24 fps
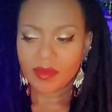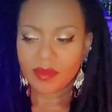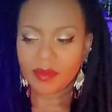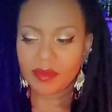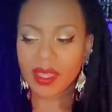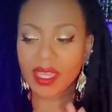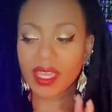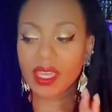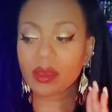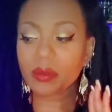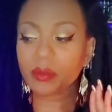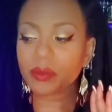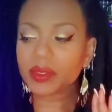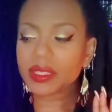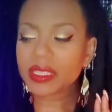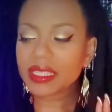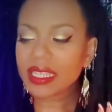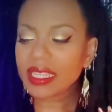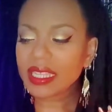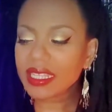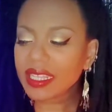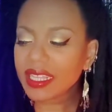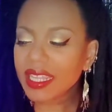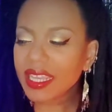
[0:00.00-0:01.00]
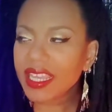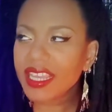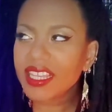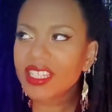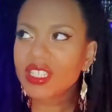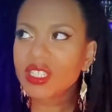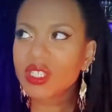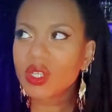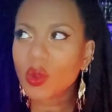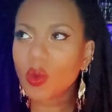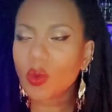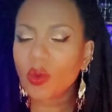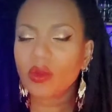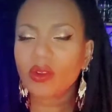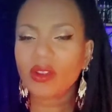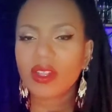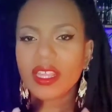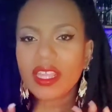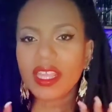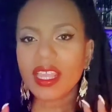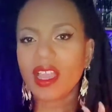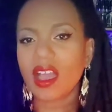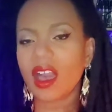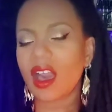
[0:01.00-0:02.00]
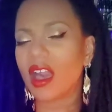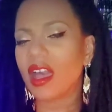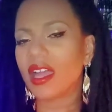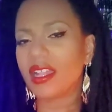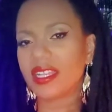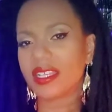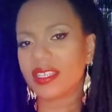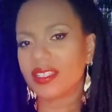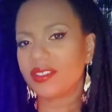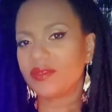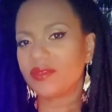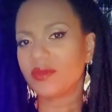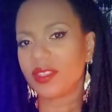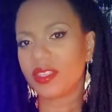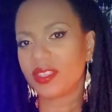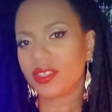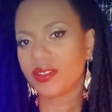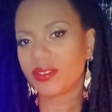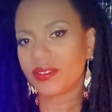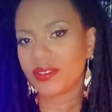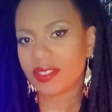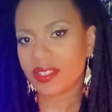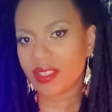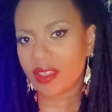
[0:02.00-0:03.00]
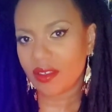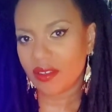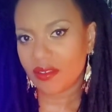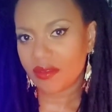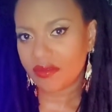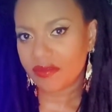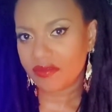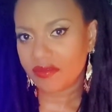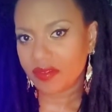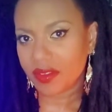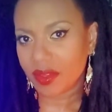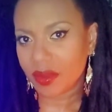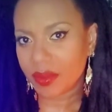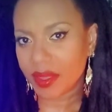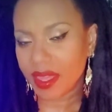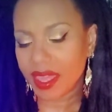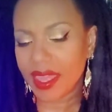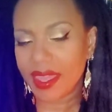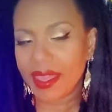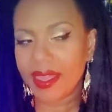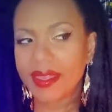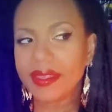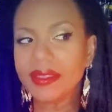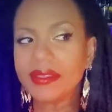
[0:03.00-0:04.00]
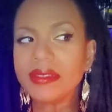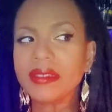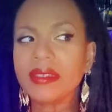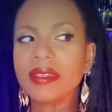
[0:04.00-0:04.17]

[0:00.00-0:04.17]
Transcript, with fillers: Be completely and totally honest with yourself, okay?